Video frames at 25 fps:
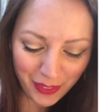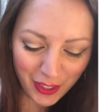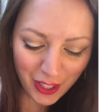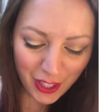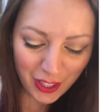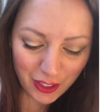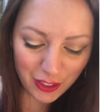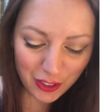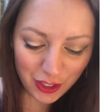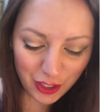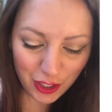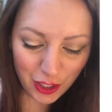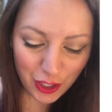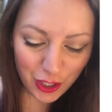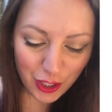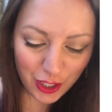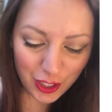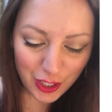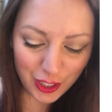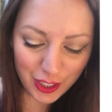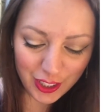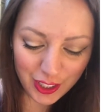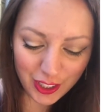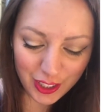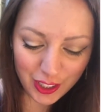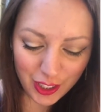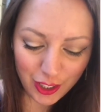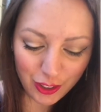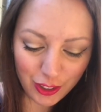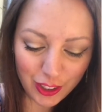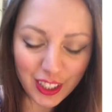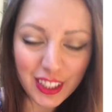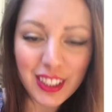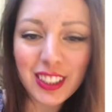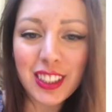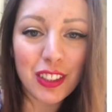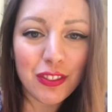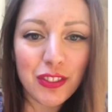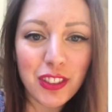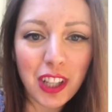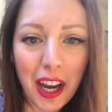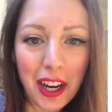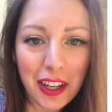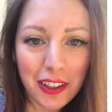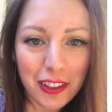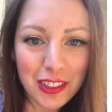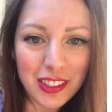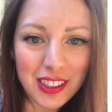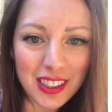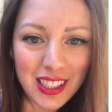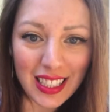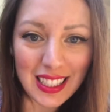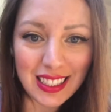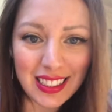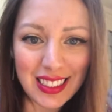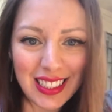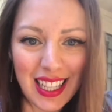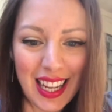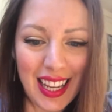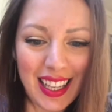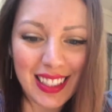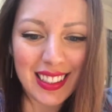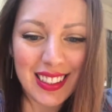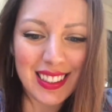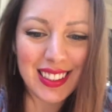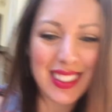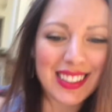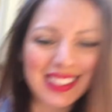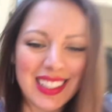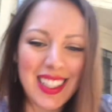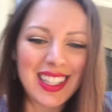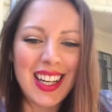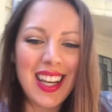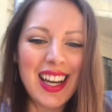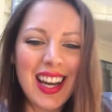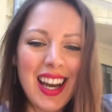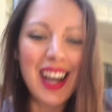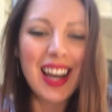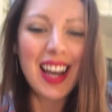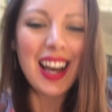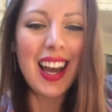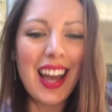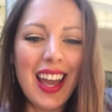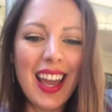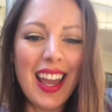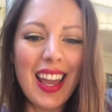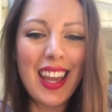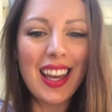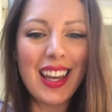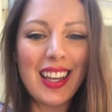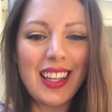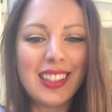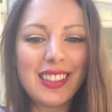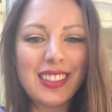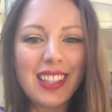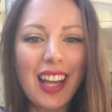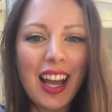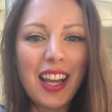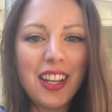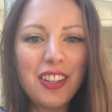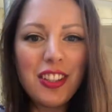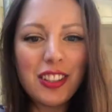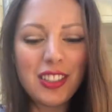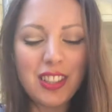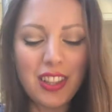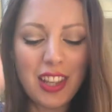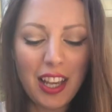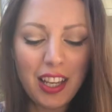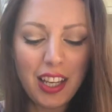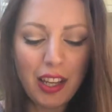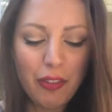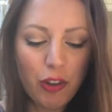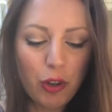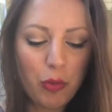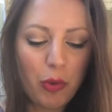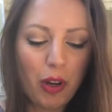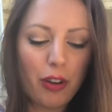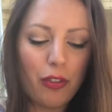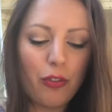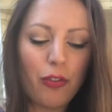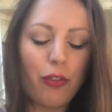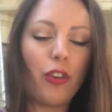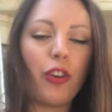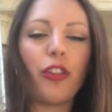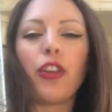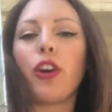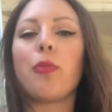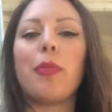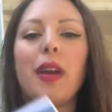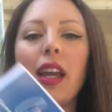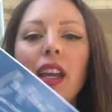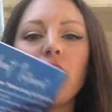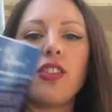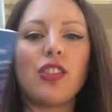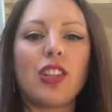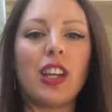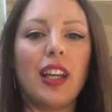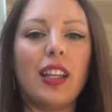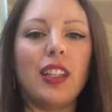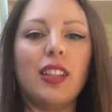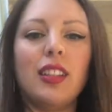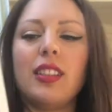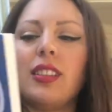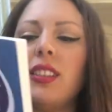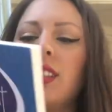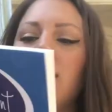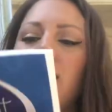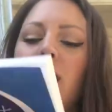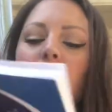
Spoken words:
to your list of titles these days. And I just thank everyone for their patience.